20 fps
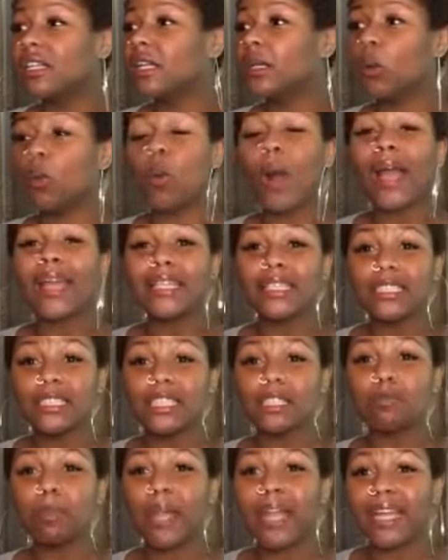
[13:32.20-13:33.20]
white
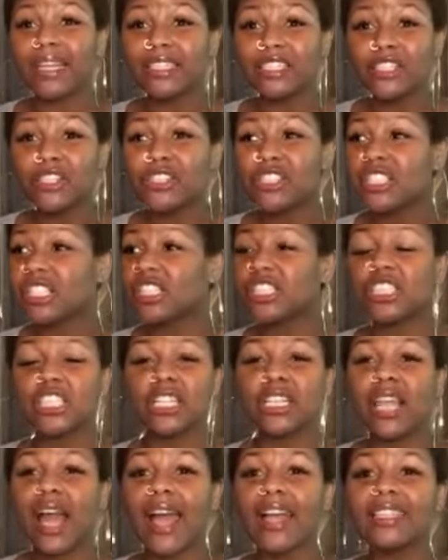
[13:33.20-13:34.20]
Spaniards and shit
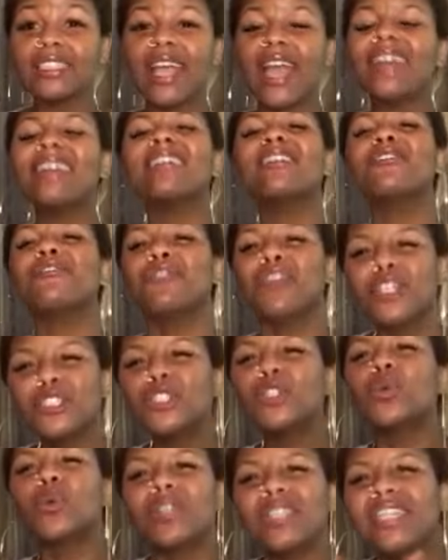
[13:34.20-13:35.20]
like that, and
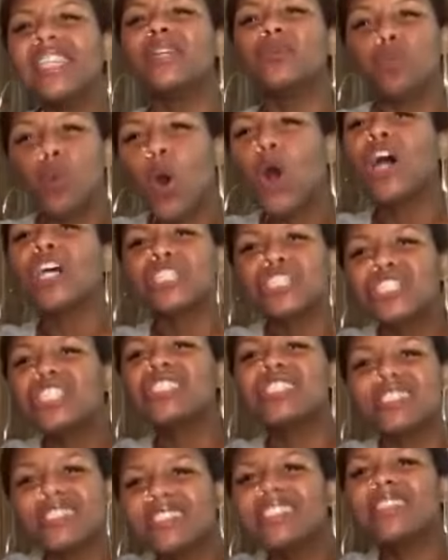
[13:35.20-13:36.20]
eventually it washes
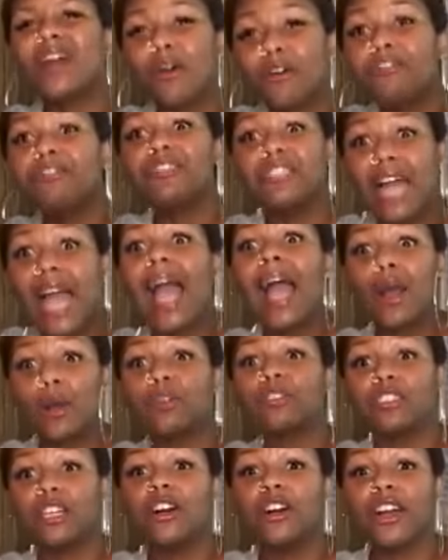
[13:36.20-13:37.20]
itself down.
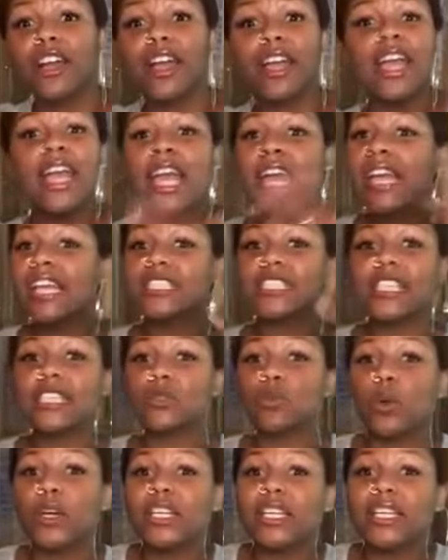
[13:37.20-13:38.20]
Okay, it's
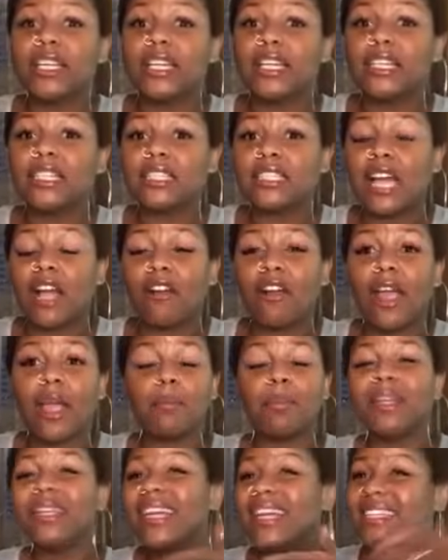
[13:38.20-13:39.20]
what it is. All right, but
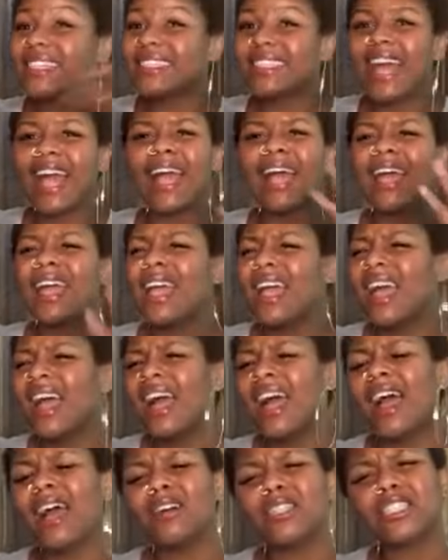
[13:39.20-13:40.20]
let's not.
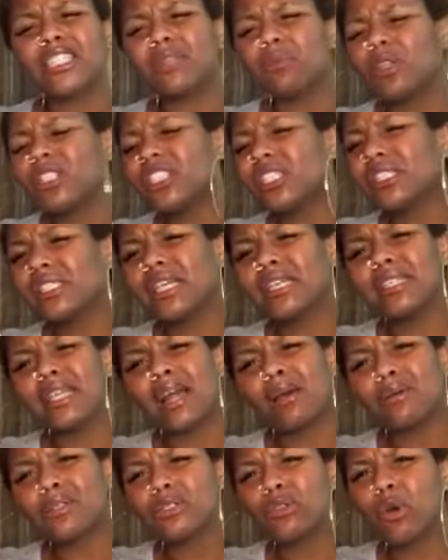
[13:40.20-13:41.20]
When she said that, I
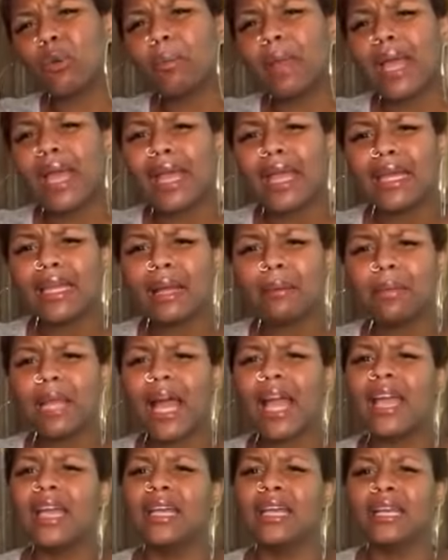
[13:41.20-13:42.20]
was so mad. I'm
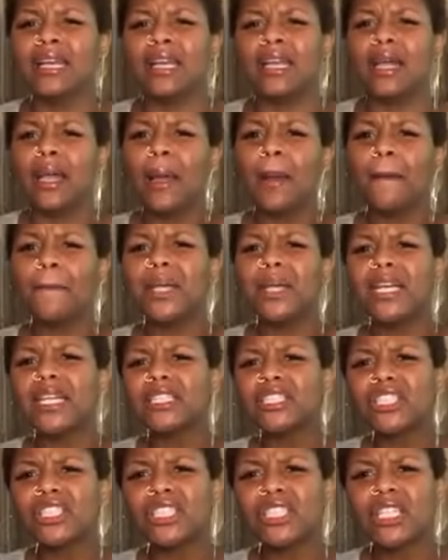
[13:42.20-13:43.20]
like,
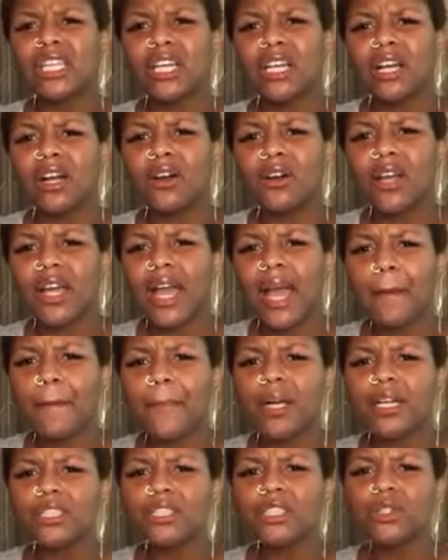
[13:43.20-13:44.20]
bitch. Okay,
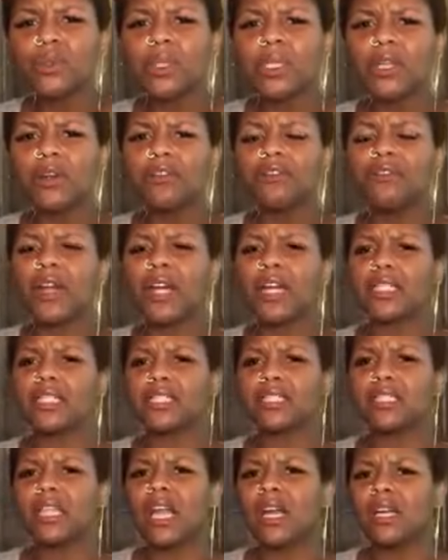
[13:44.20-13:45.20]
I punch you in your
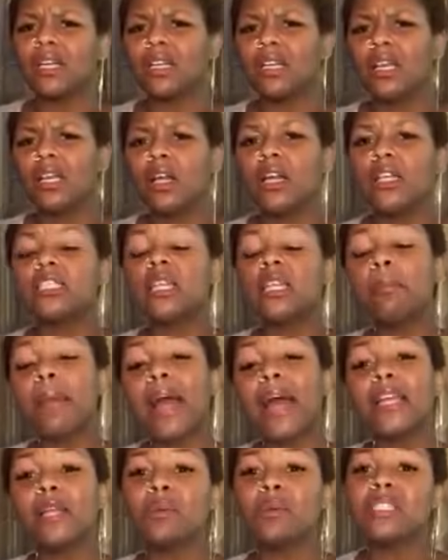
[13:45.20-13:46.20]
face. Yeah.
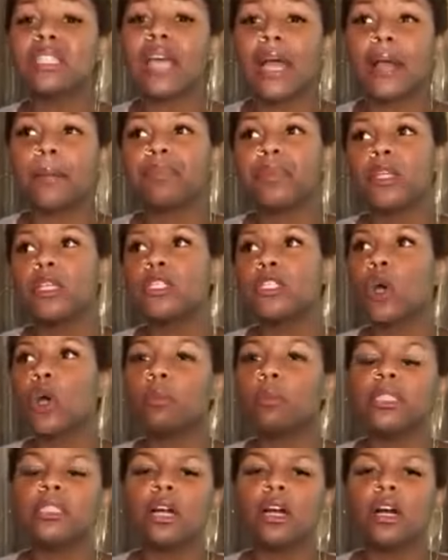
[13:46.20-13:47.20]
Somebody was like,
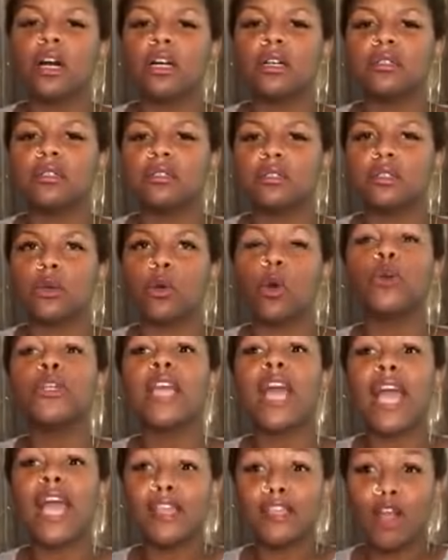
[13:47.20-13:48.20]
told me,
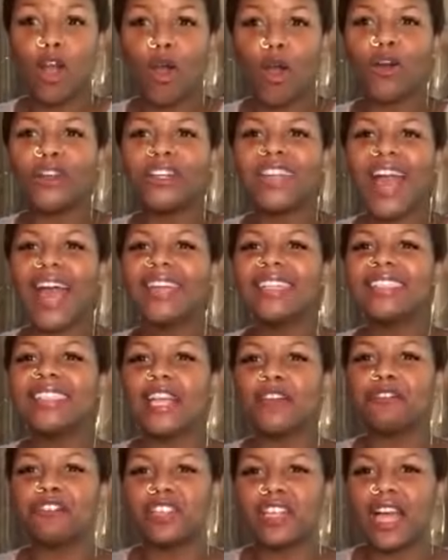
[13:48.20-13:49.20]
oh yeah, y'all on 90
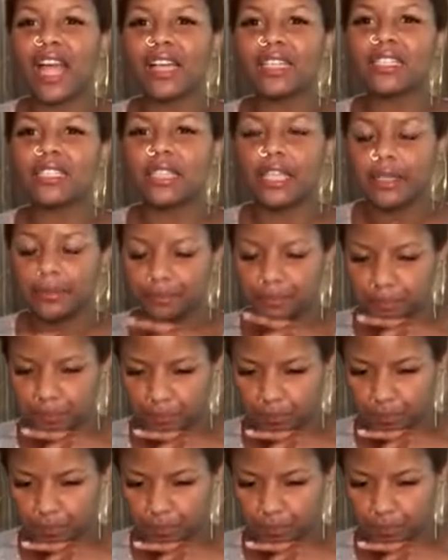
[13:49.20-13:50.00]
Day Fiance.